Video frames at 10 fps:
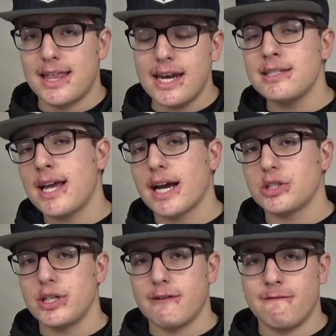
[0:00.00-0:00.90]
that is
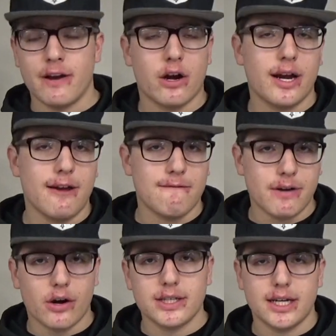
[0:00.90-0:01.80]
actually a very,
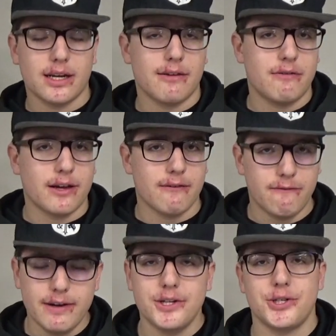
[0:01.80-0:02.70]
very significant
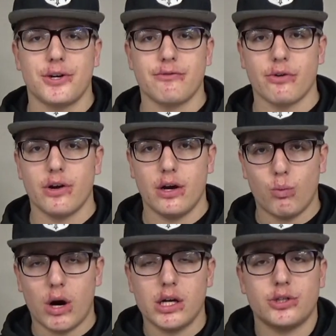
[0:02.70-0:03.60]
feature for a
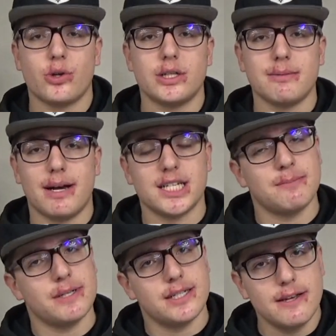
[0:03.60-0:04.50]
wireless charging mat
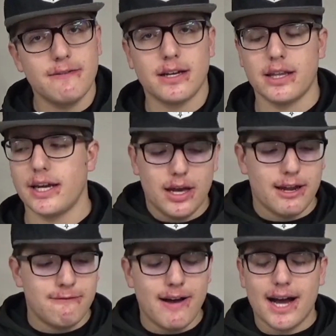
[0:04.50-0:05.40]
specifically.
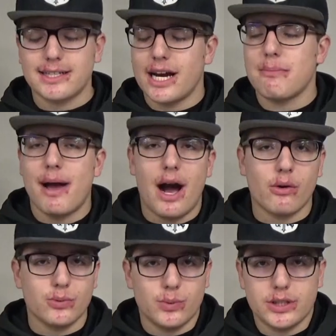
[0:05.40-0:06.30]
In fact,
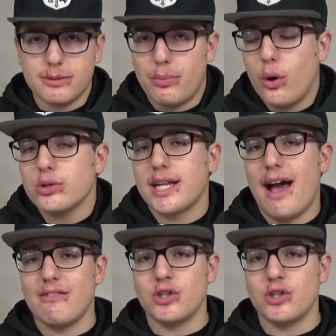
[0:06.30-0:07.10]
AirPower was supposed to have